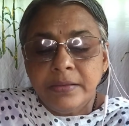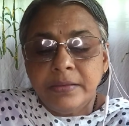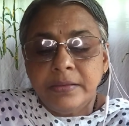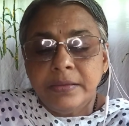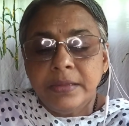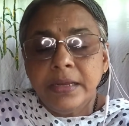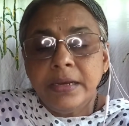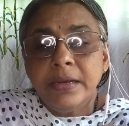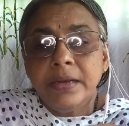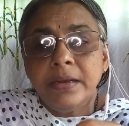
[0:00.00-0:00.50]

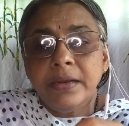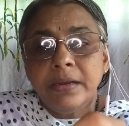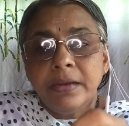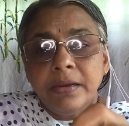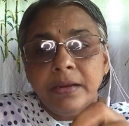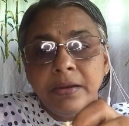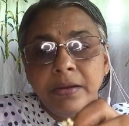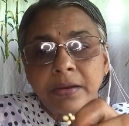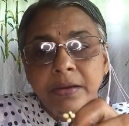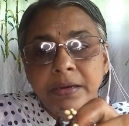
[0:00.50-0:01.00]
then
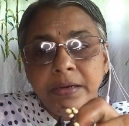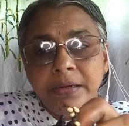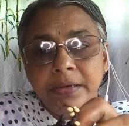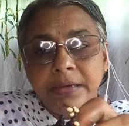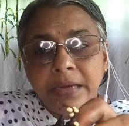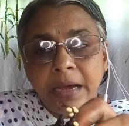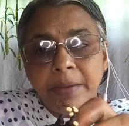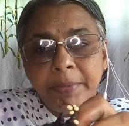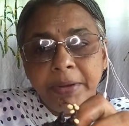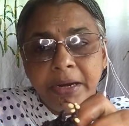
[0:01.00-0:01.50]

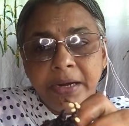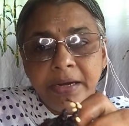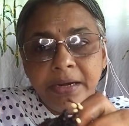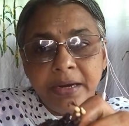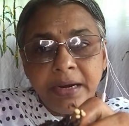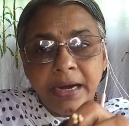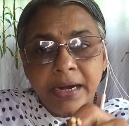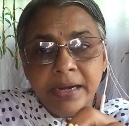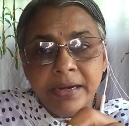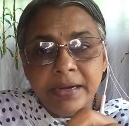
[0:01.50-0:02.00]
tamarind,
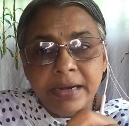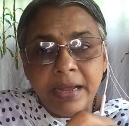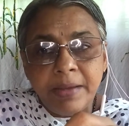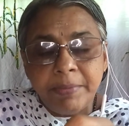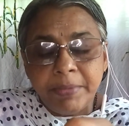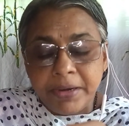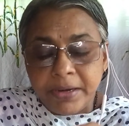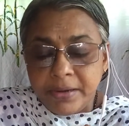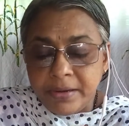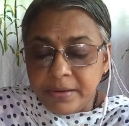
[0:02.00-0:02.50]
dried
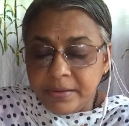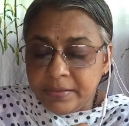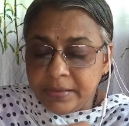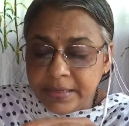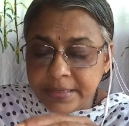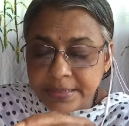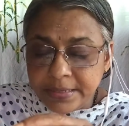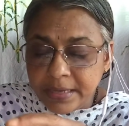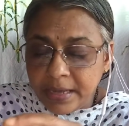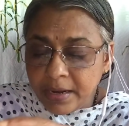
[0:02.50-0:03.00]
tamarind,
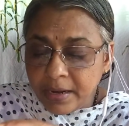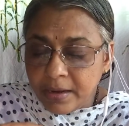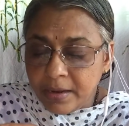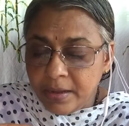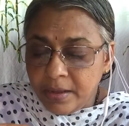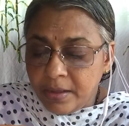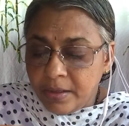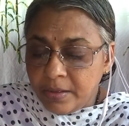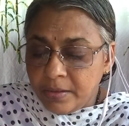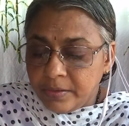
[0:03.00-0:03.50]
these are
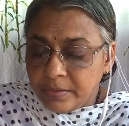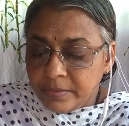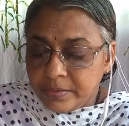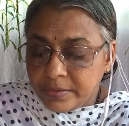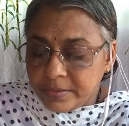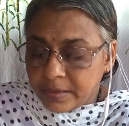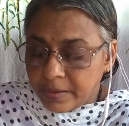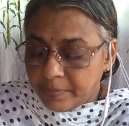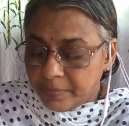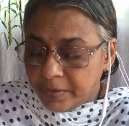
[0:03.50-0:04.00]

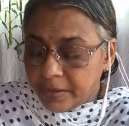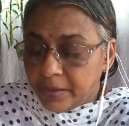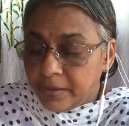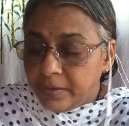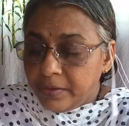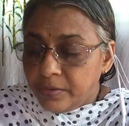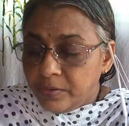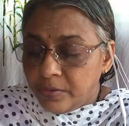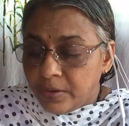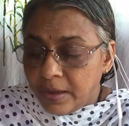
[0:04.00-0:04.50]

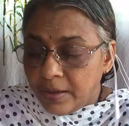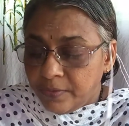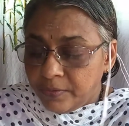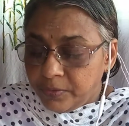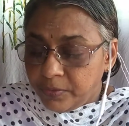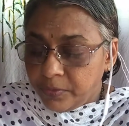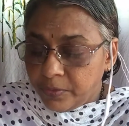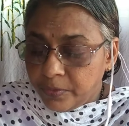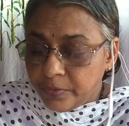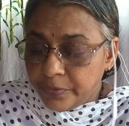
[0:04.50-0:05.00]
something you have
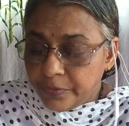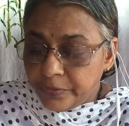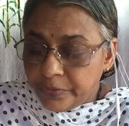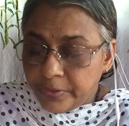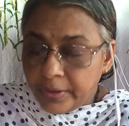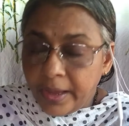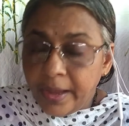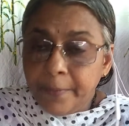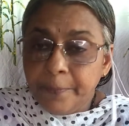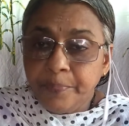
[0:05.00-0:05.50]
to
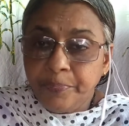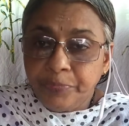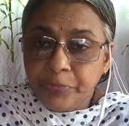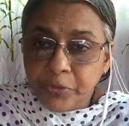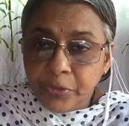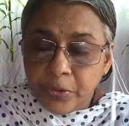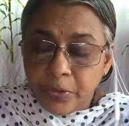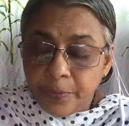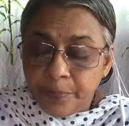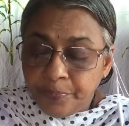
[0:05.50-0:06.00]
say
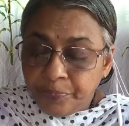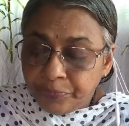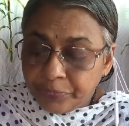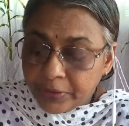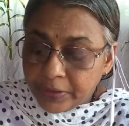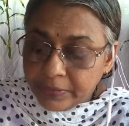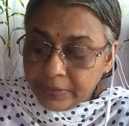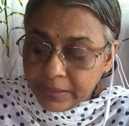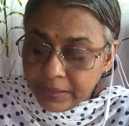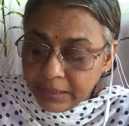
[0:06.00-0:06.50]
no.
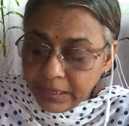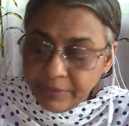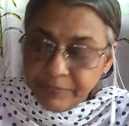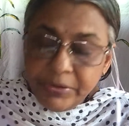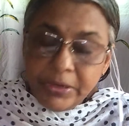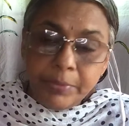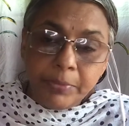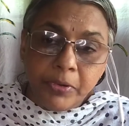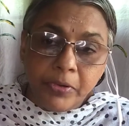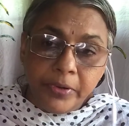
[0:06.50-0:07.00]
Then
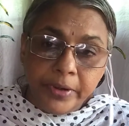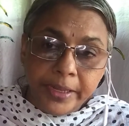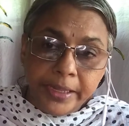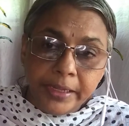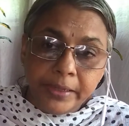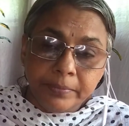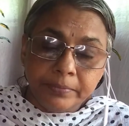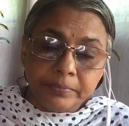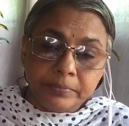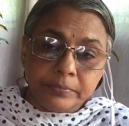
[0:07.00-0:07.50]
every
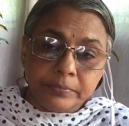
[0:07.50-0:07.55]
morning